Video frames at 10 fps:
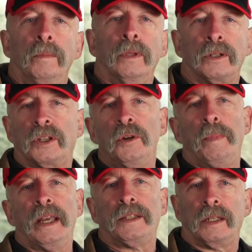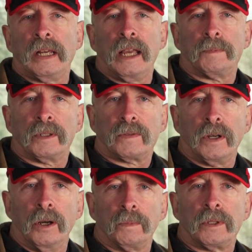There's two basic types of
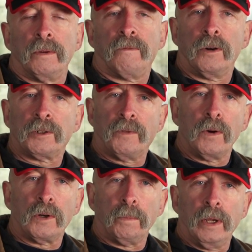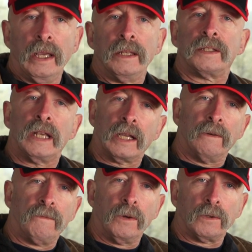scopes. First focal plane,
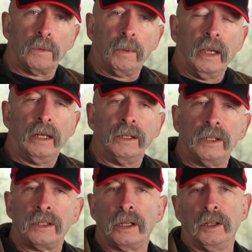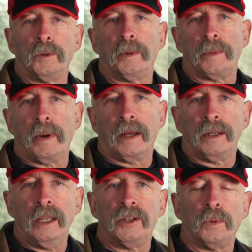second focal plane, and just a little bit
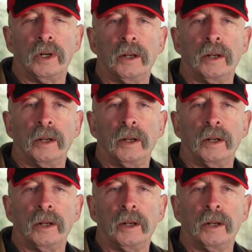about each one